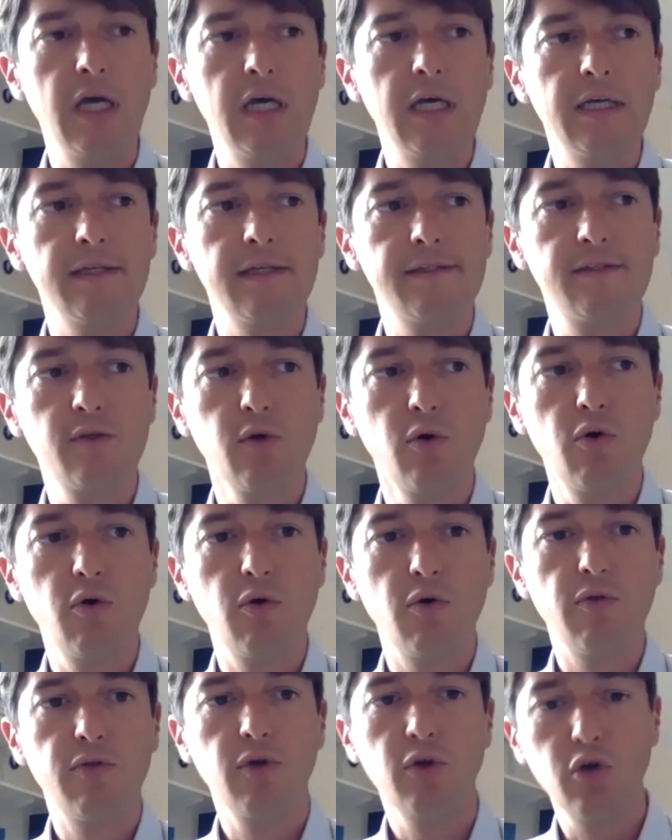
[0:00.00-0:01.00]

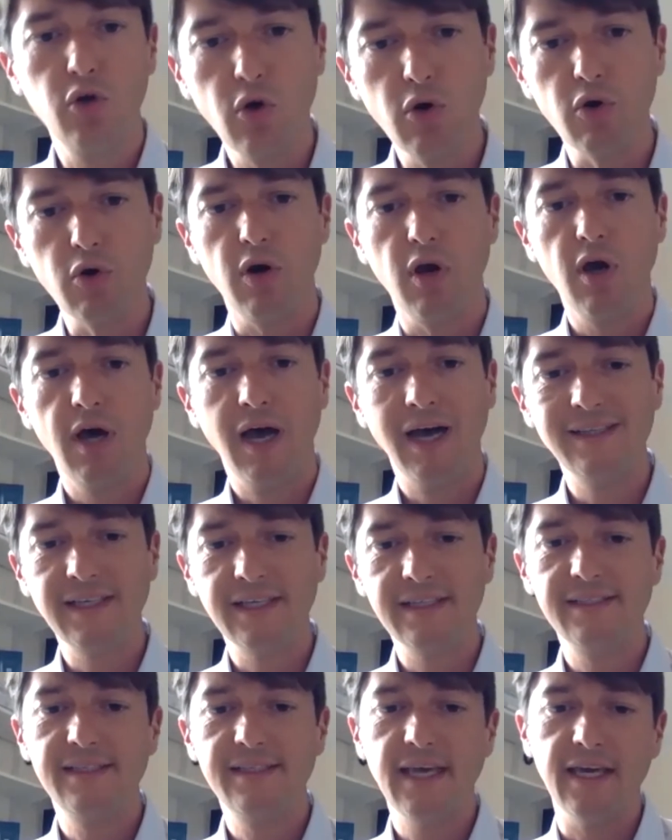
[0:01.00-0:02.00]
So, the goal, as I
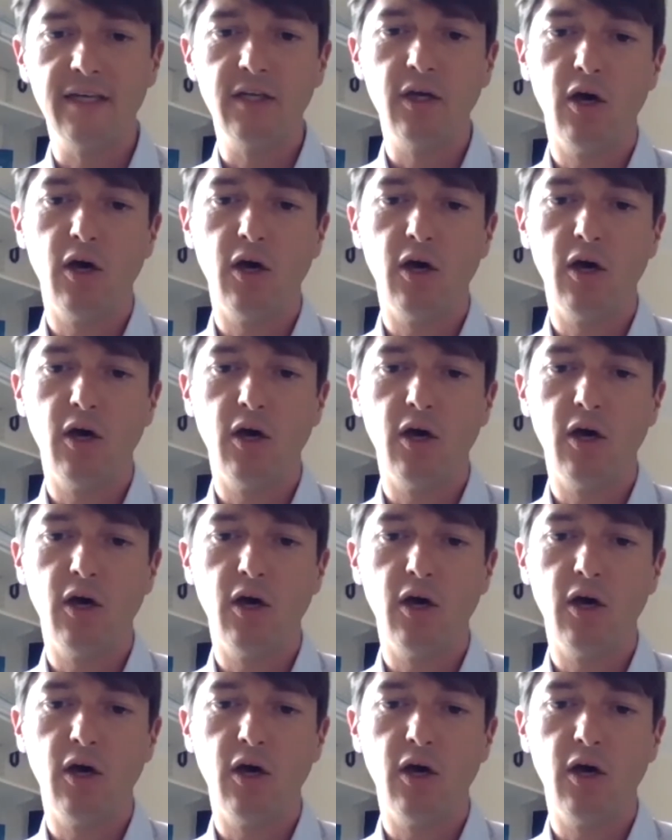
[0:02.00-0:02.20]
said,